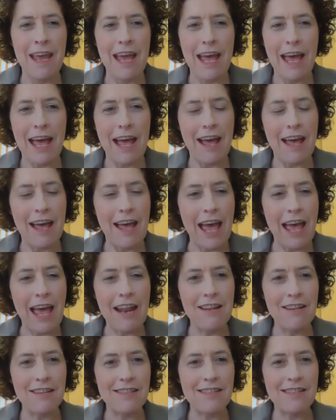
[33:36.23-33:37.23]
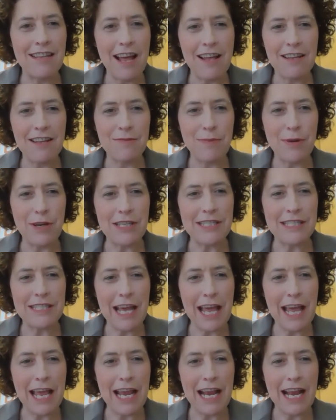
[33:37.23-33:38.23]
And it starts by
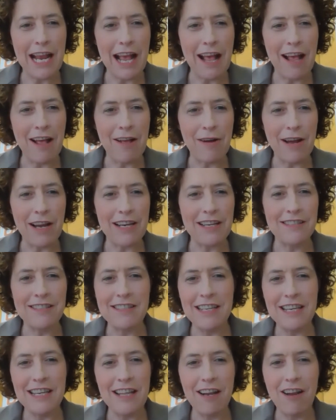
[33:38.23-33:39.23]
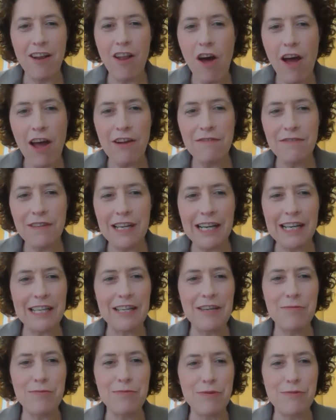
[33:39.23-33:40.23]
saying, I can see the light of a
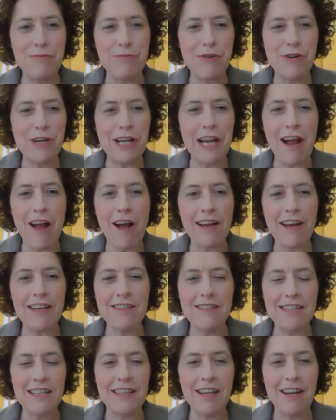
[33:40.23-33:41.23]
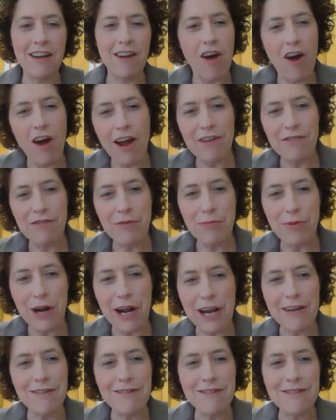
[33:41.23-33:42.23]
clear blue morning. I can see the light of a
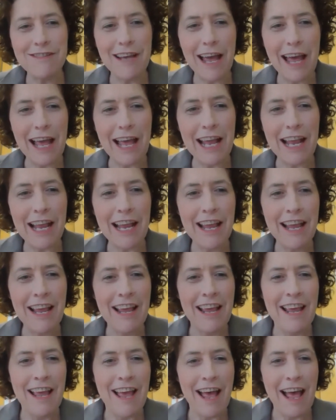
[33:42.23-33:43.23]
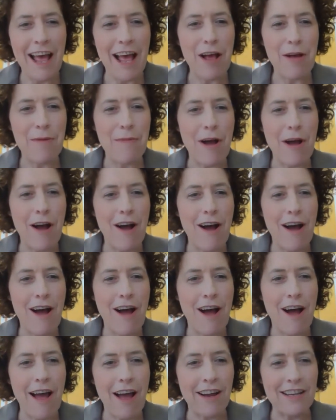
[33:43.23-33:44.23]
brand new day. I
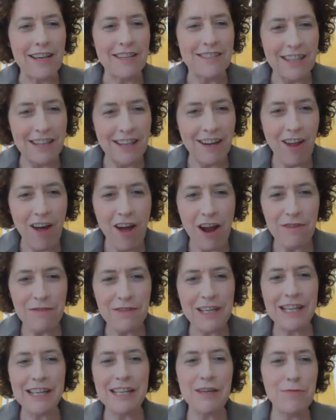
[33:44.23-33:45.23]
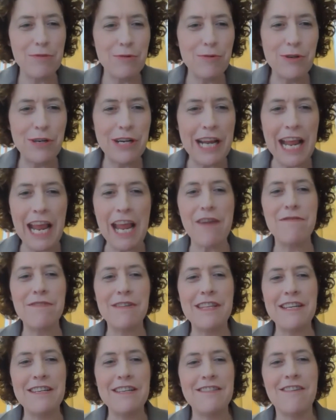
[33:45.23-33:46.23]
can see the light of a clear blue morning.
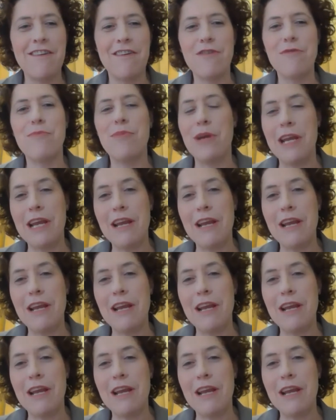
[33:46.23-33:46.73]
Everything's going to be